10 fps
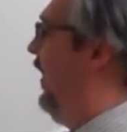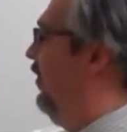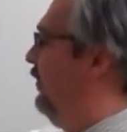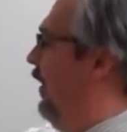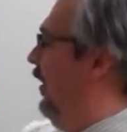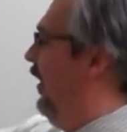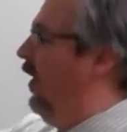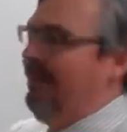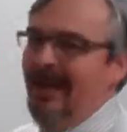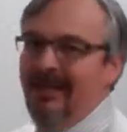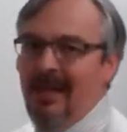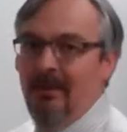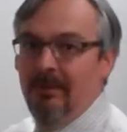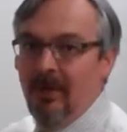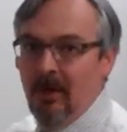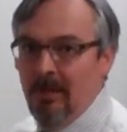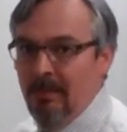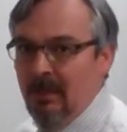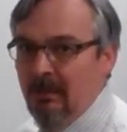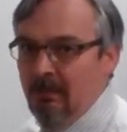Here's our Medicaid with our
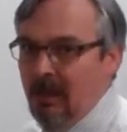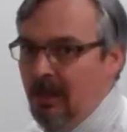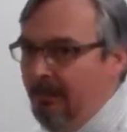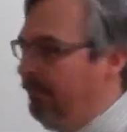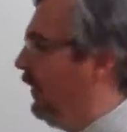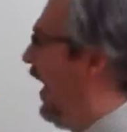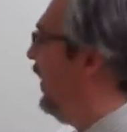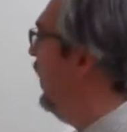M&M block.